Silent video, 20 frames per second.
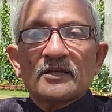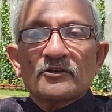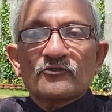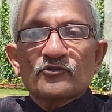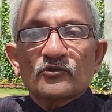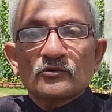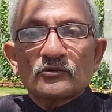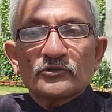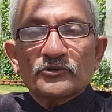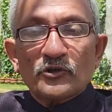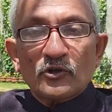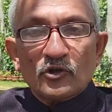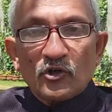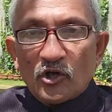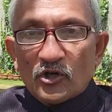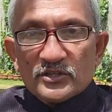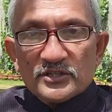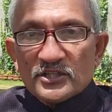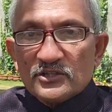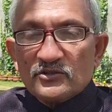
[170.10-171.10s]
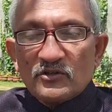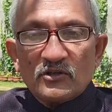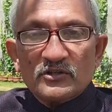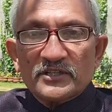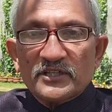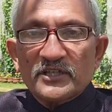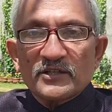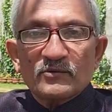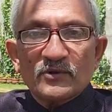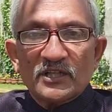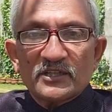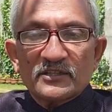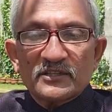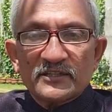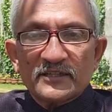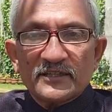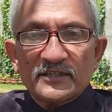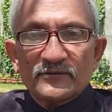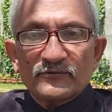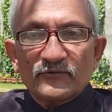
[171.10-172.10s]
so your cost is already
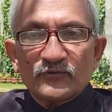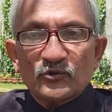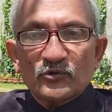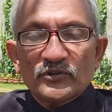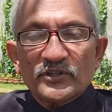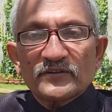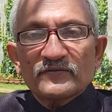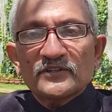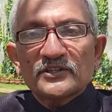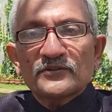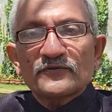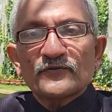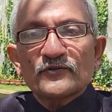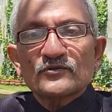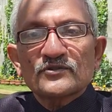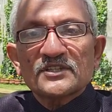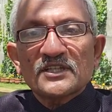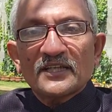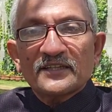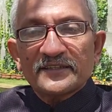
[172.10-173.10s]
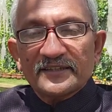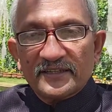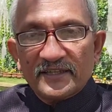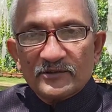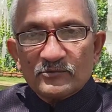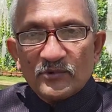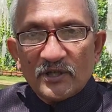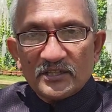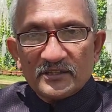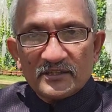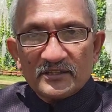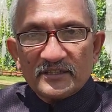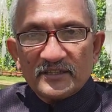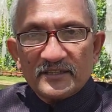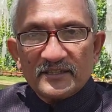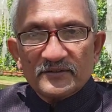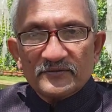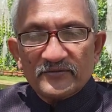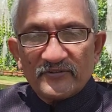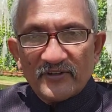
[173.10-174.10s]
104 even if you sell it at
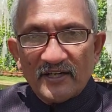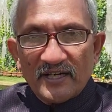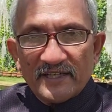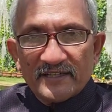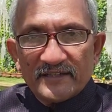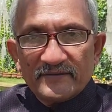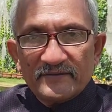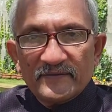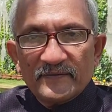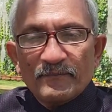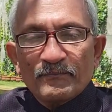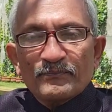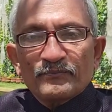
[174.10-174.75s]
105